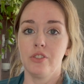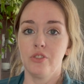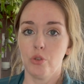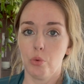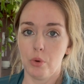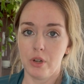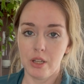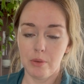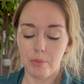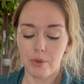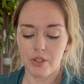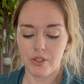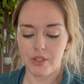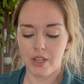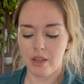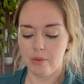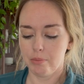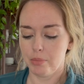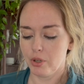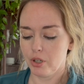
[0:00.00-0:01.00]

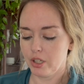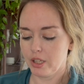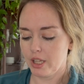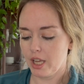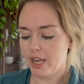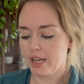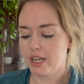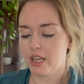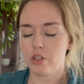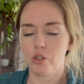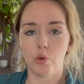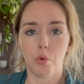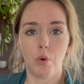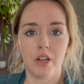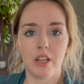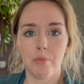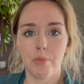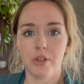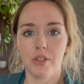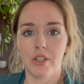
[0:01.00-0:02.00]
20% perlite, and
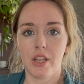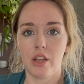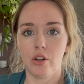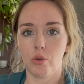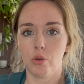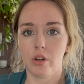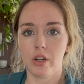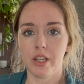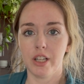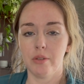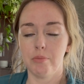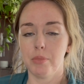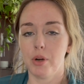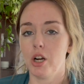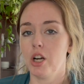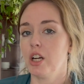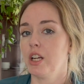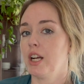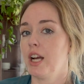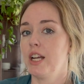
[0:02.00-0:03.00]
20% orchid bark.